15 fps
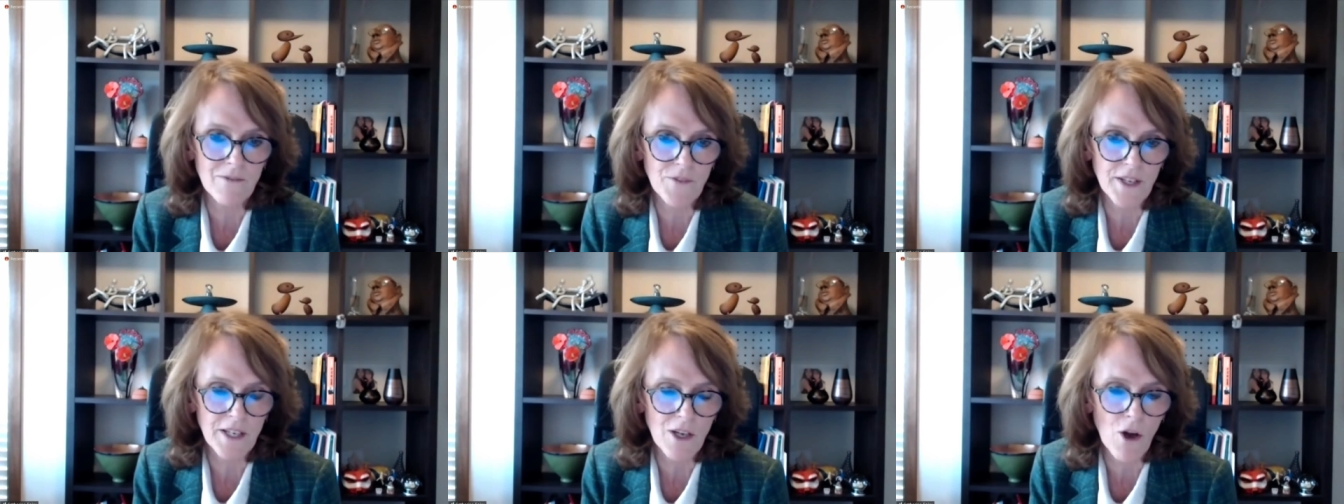
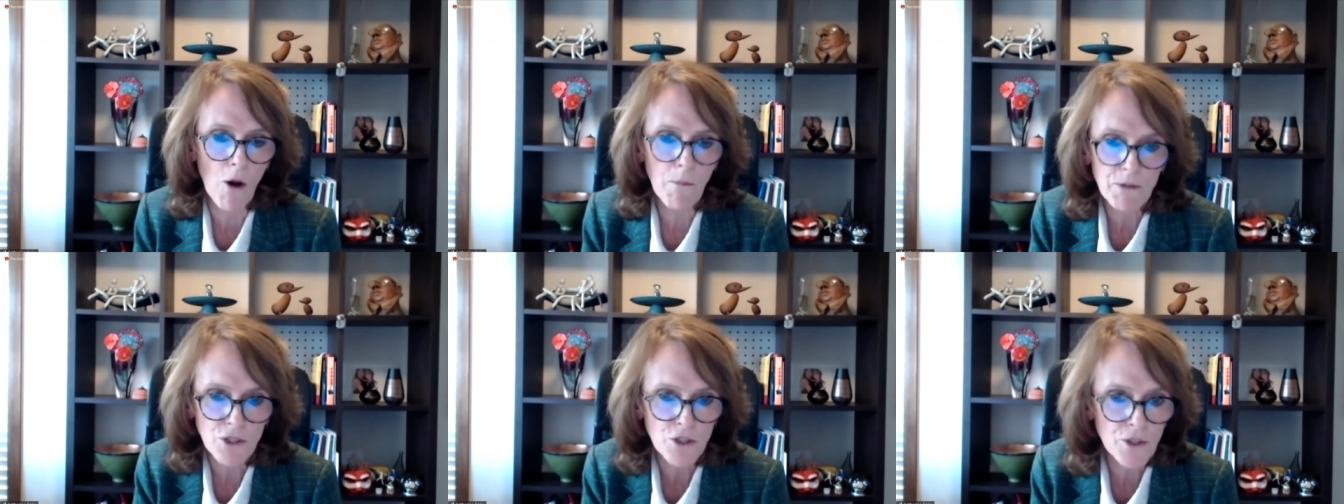the
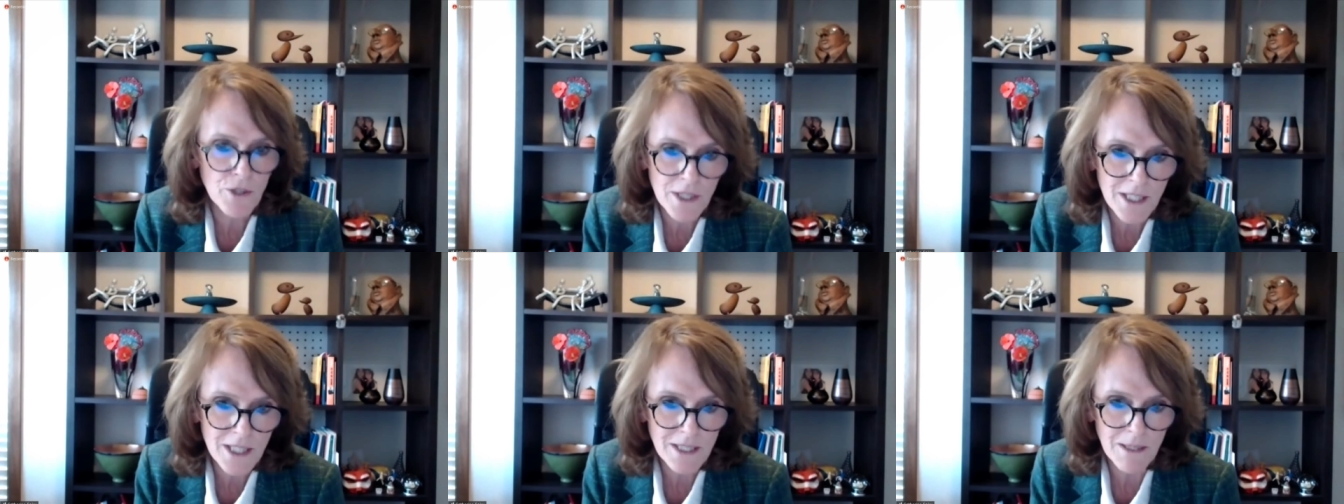
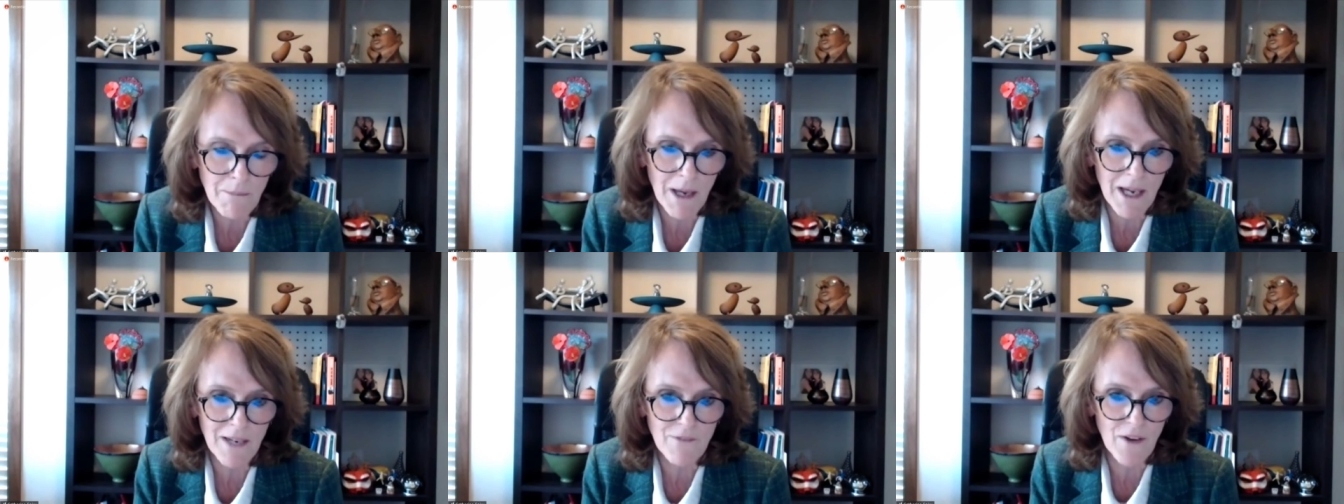opportunities are
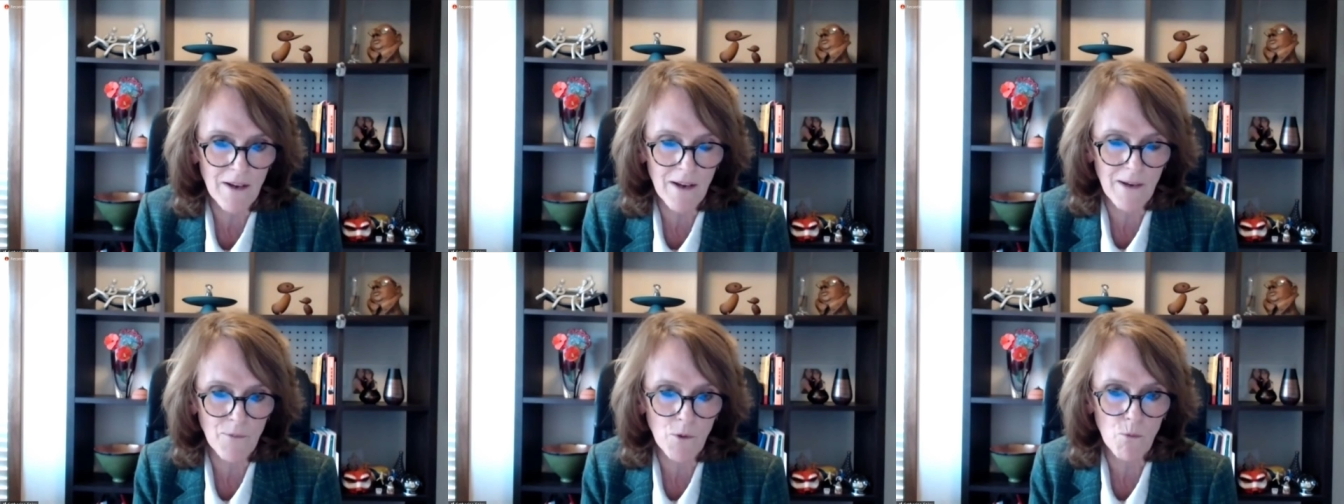made
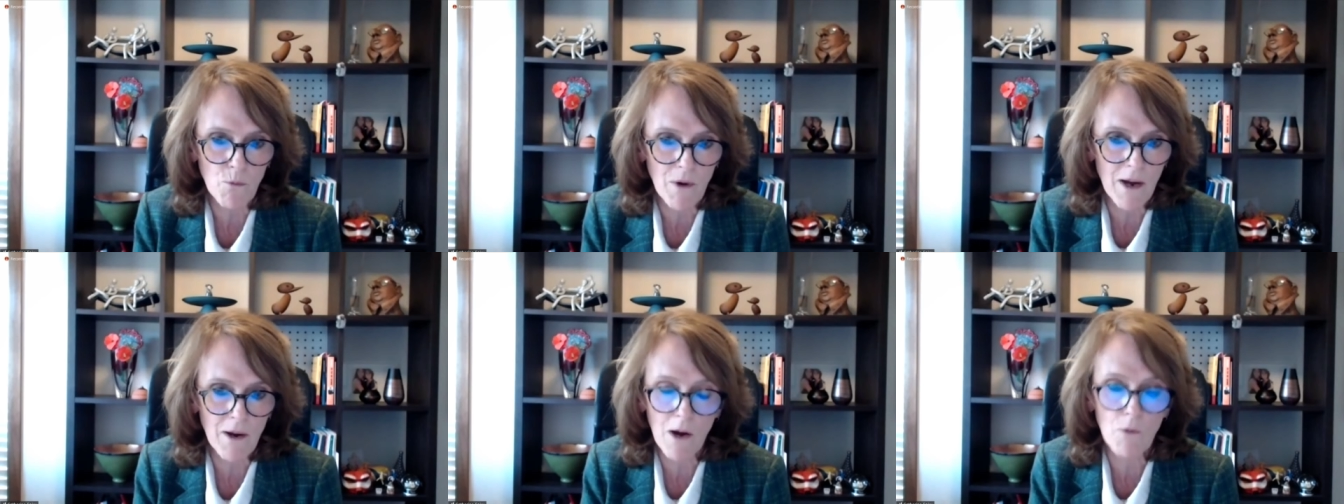um,
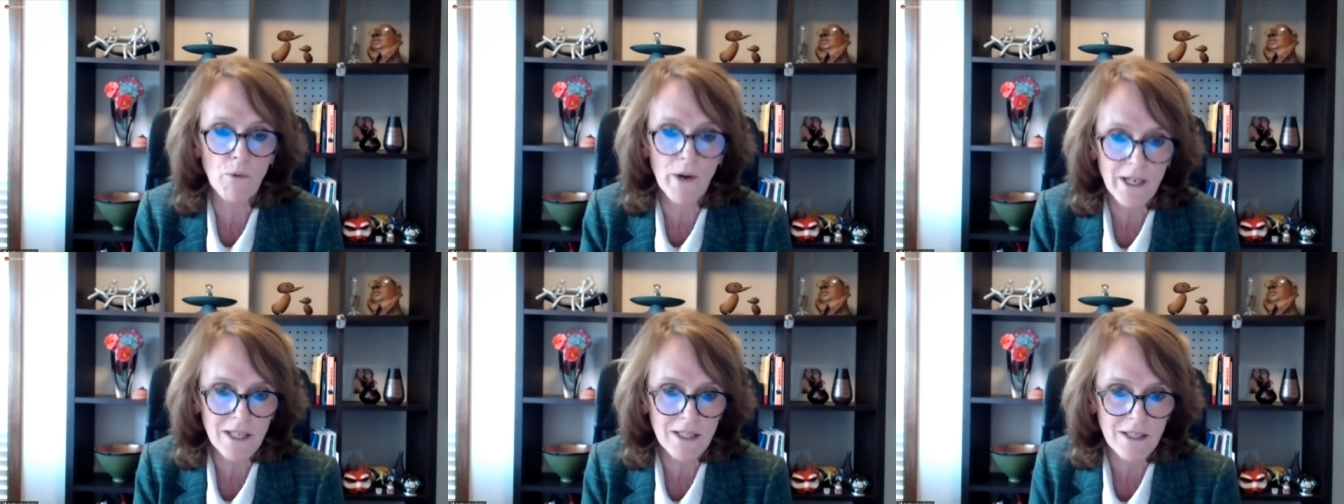are, are,
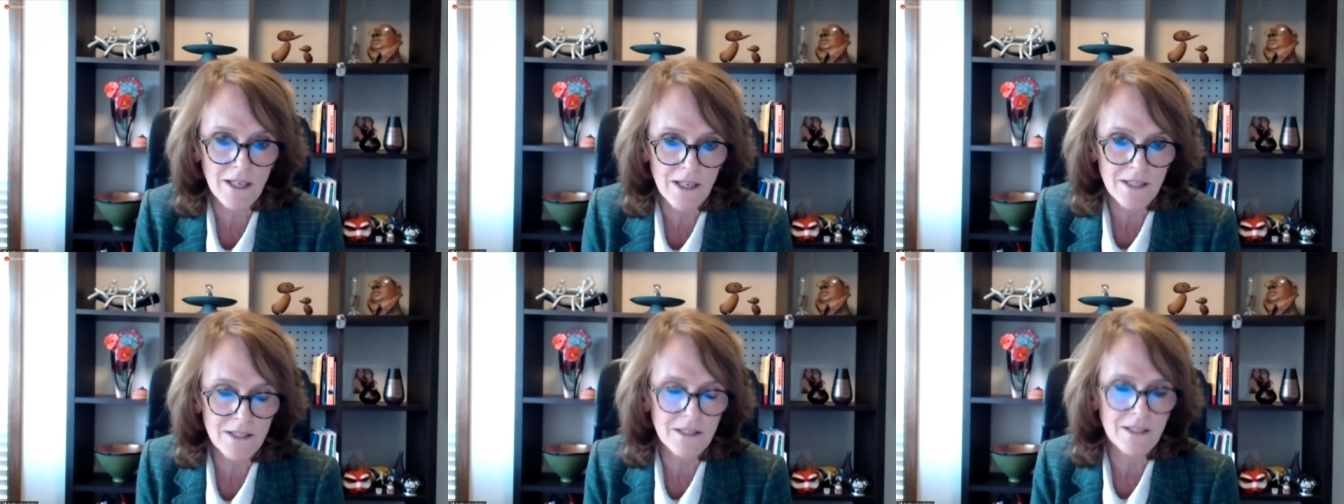
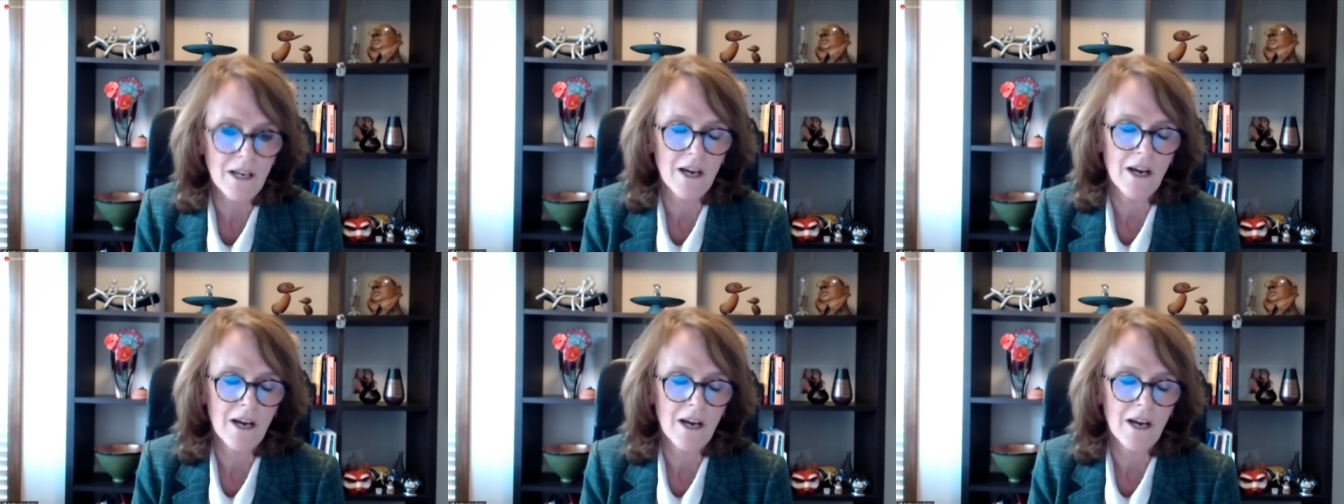recognized